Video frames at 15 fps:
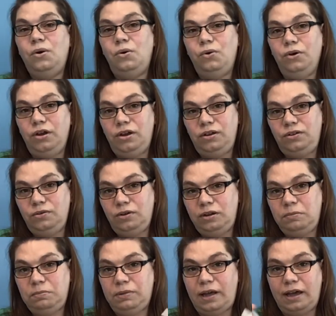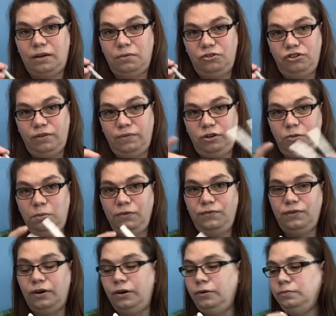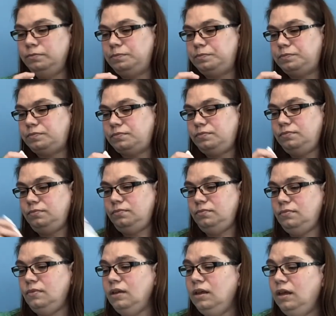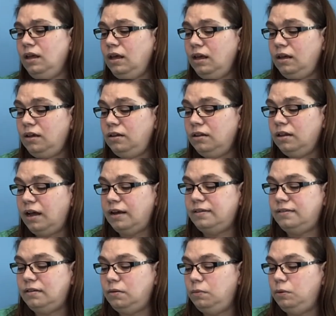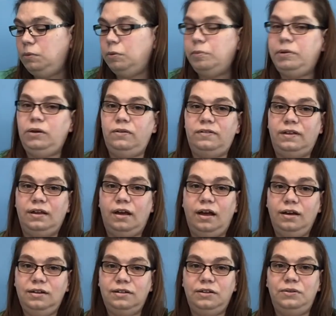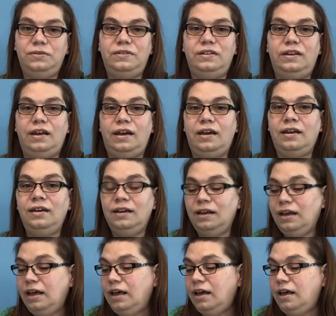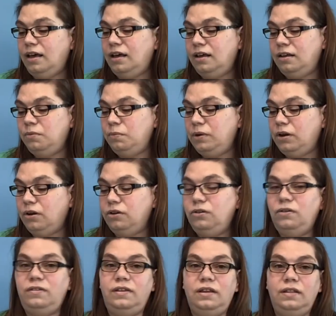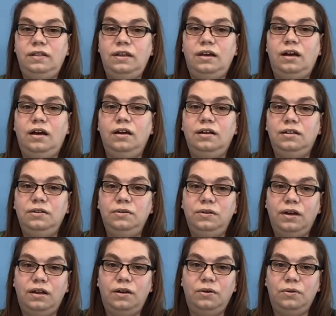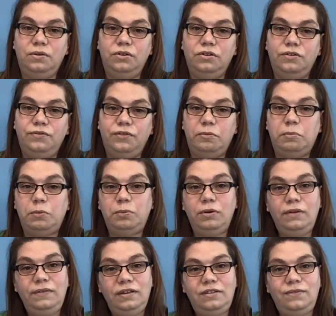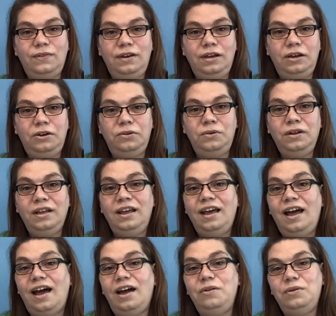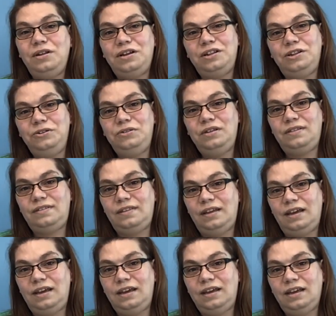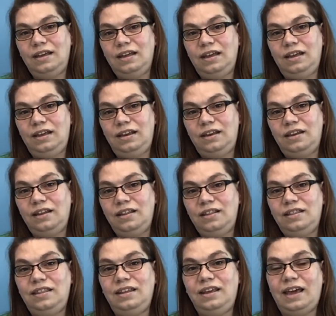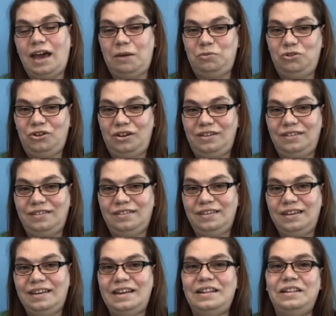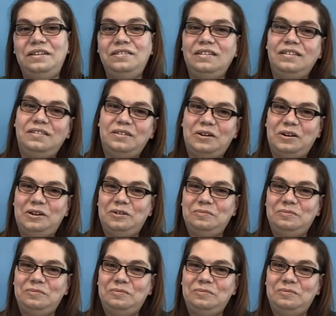or you could do it in black, whichever you prefer. And lastly, we will be using hot glue today, and we are using the hot glue gun holder from a previous video. I will include this link in the captions. Now let's get started.